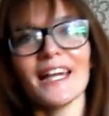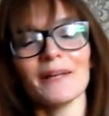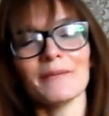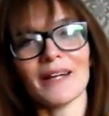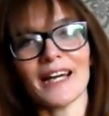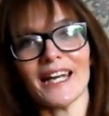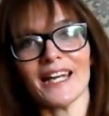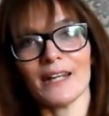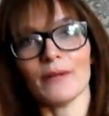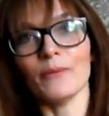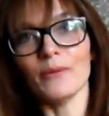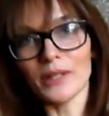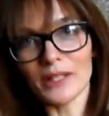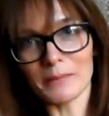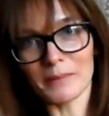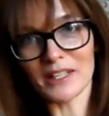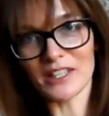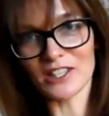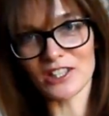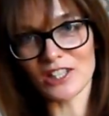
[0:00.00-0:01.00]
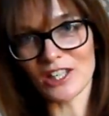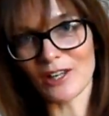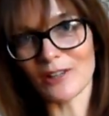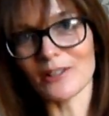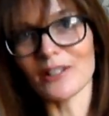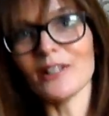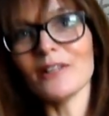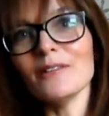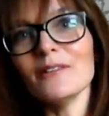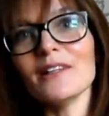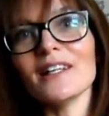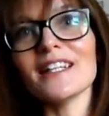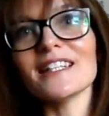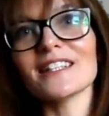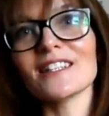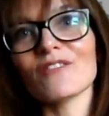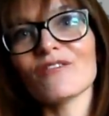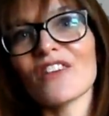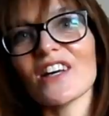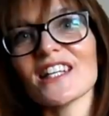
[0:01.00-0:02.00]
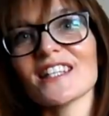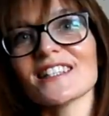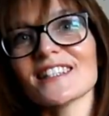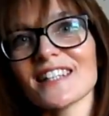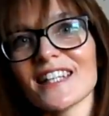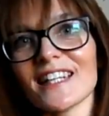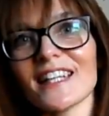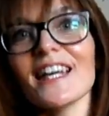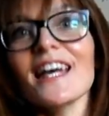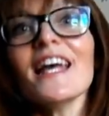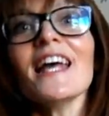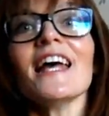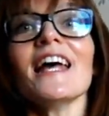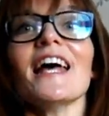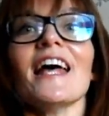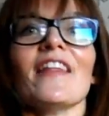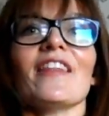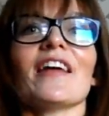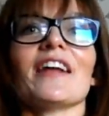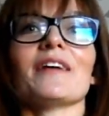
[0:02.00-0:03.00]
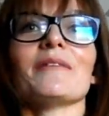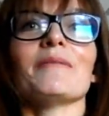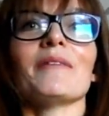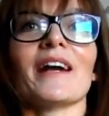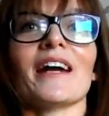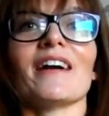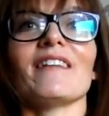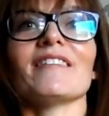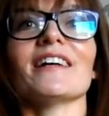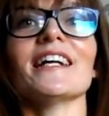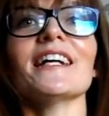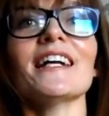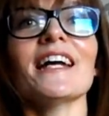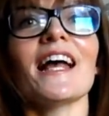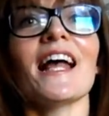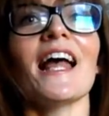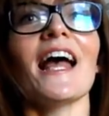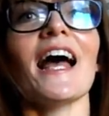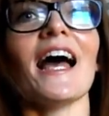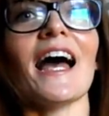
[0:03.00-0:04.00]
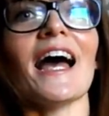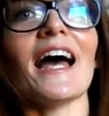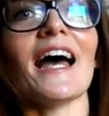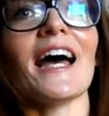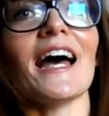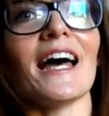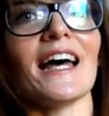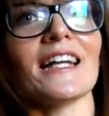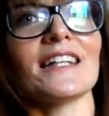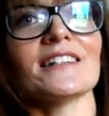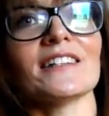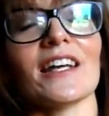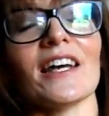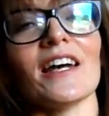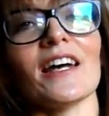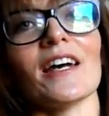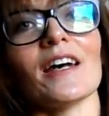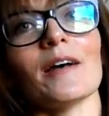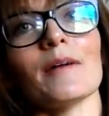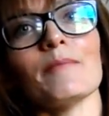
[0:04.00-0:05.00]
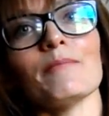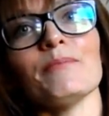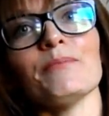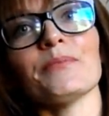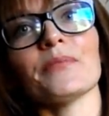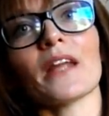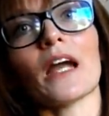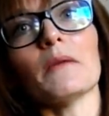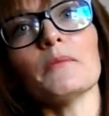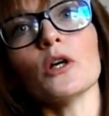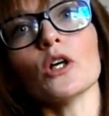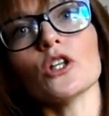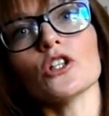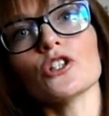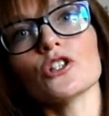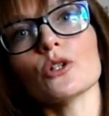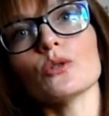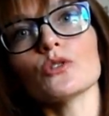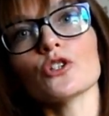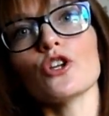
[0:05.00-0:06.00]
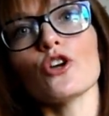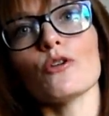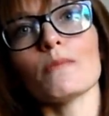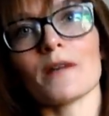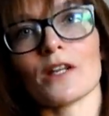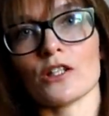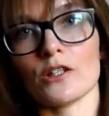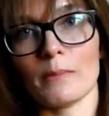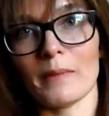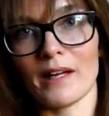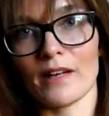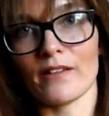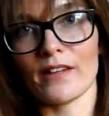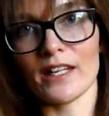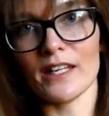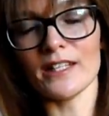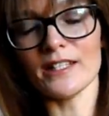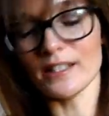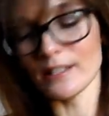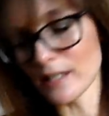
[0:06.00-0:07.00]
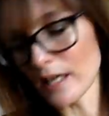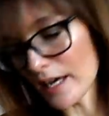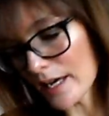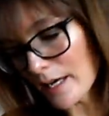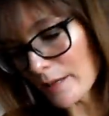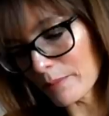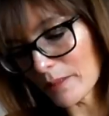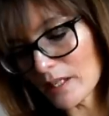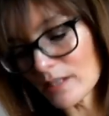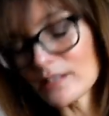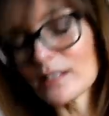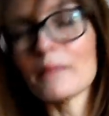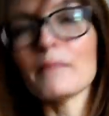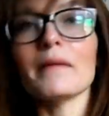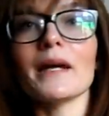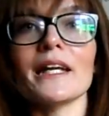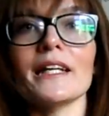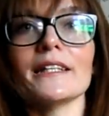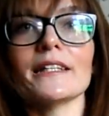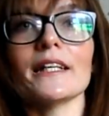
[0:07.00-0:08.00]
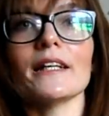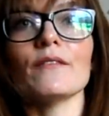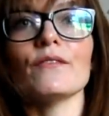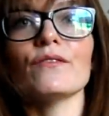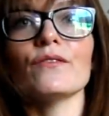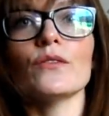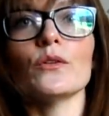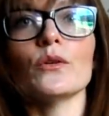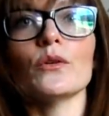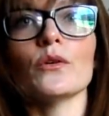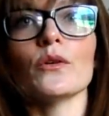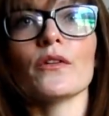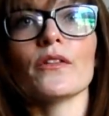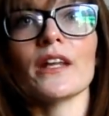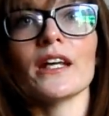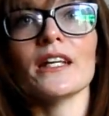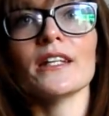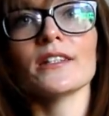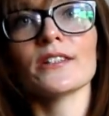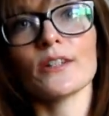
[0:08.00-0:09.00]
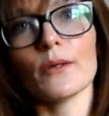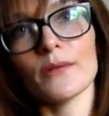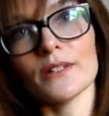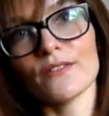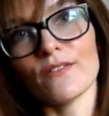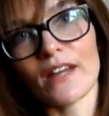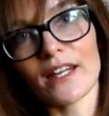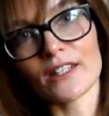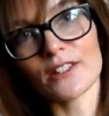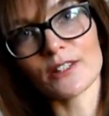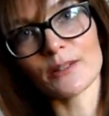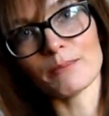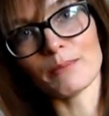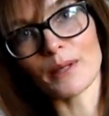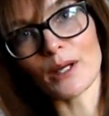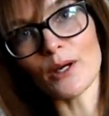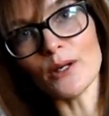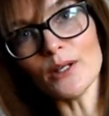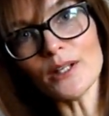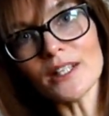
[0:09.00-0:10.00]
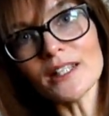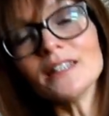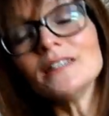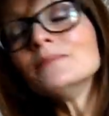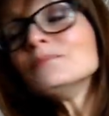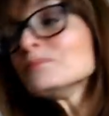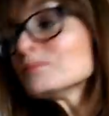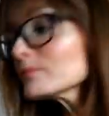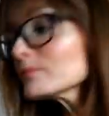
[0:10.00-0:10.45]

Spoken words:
anyway, what I'm going to show you is the first thing that I'm wearing, and I'm not going to talk too much about this because I made it for the Sewisfaction blog.